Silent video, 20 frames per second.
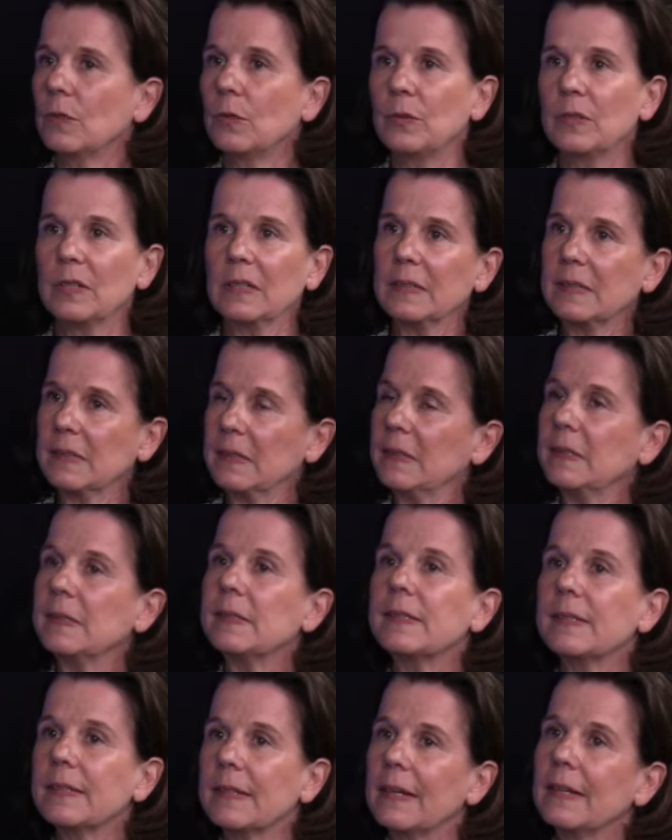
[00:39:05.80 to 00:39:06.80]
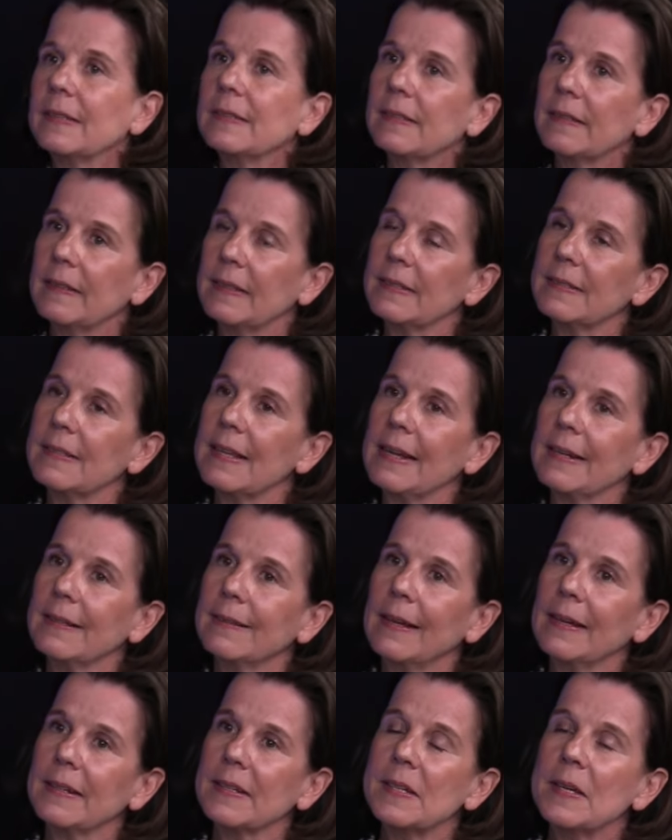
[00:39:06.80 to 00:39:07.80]
who doesn't and things like
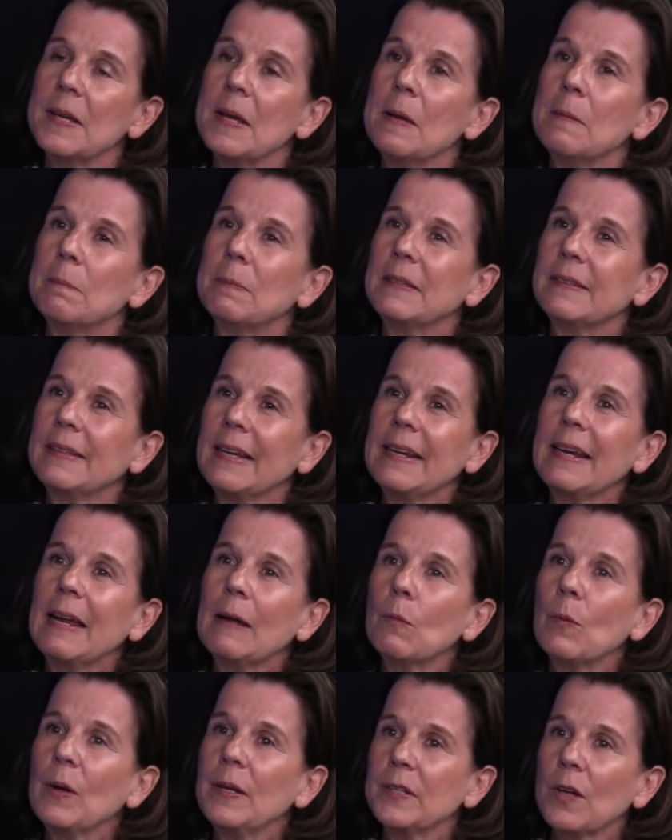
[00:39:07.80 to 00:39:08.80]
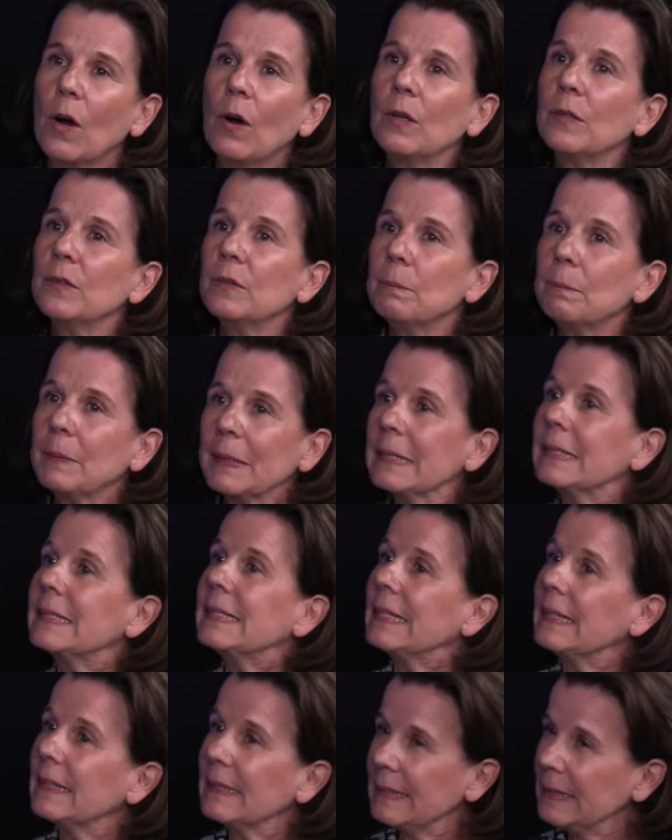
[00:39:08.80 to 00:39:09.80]
that but then i went on
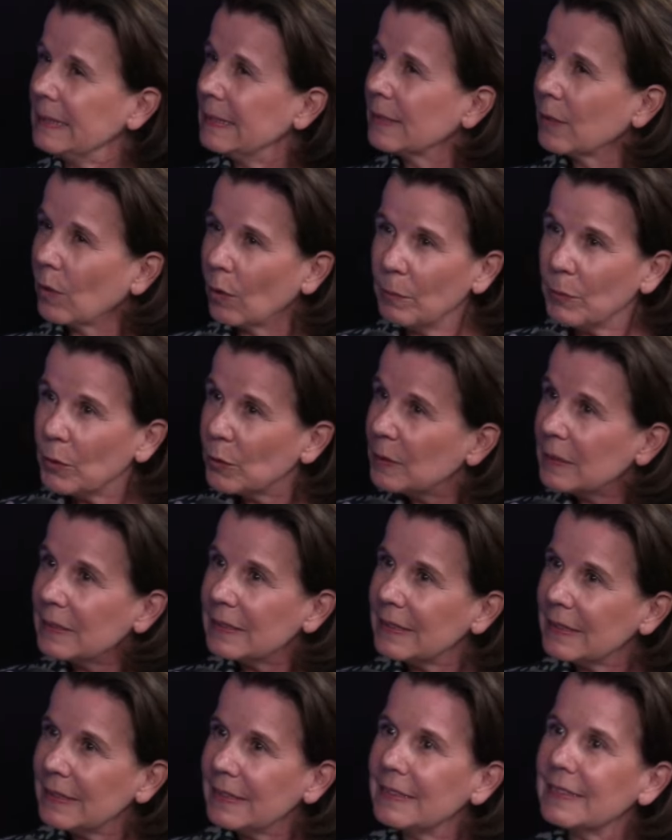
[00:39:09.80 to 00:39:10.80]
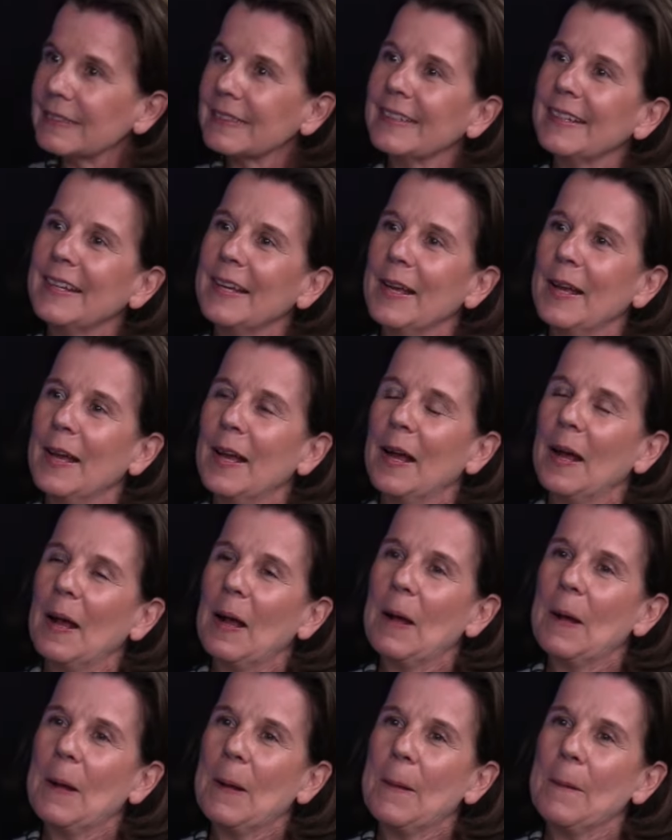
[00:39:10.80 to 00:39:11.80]
building these communities
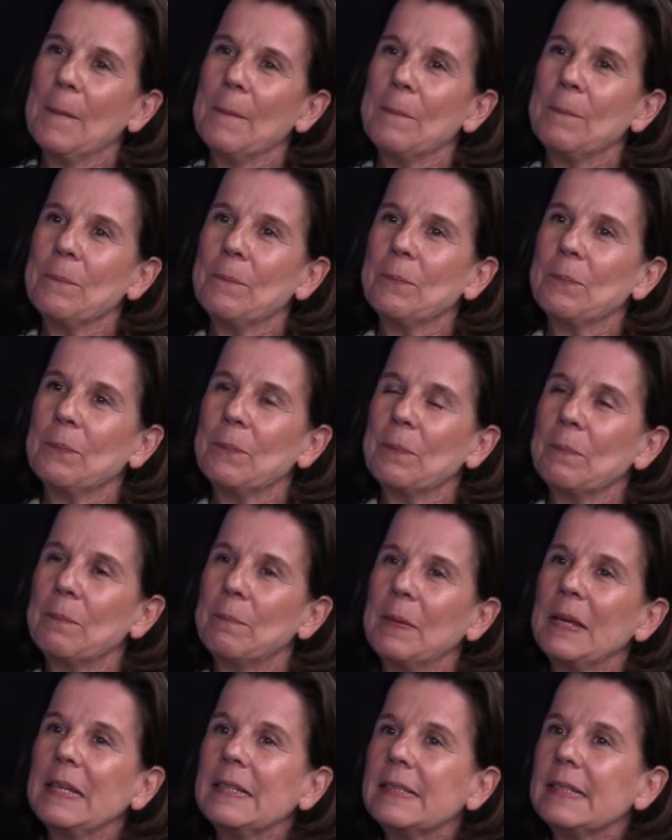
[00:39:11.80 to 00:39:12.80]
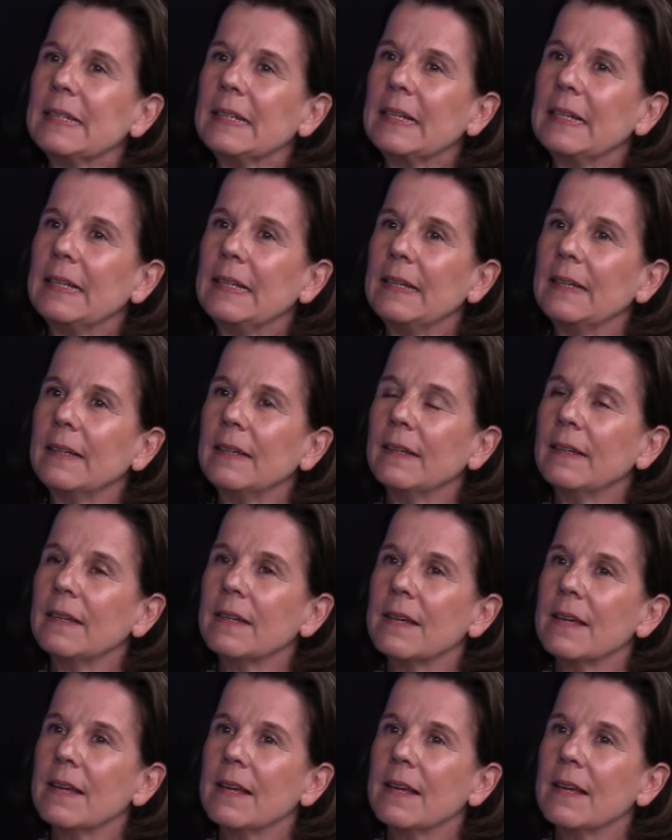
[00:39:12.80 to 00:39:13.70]
um, basically